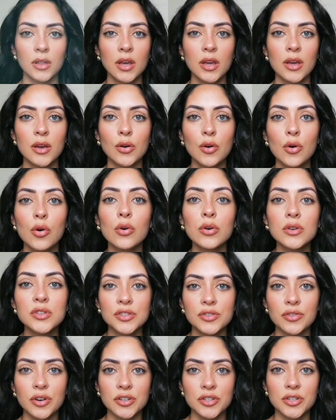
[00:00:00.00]
The course
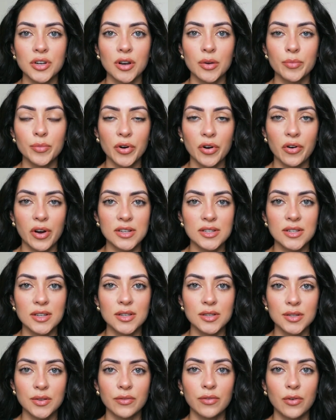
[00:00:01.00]
structure
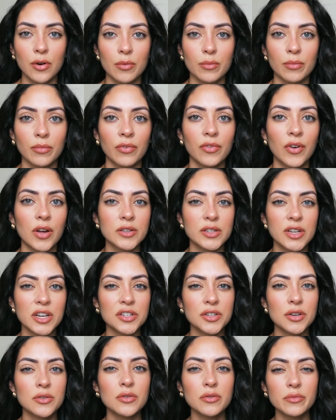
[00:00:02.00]
progresses from
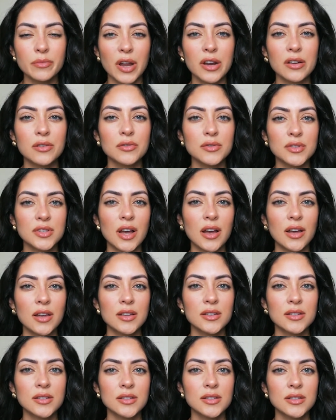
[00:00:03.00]
foundational medical
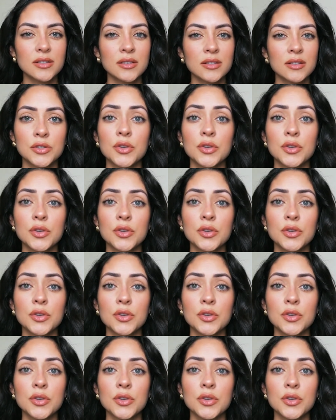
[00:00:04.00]
science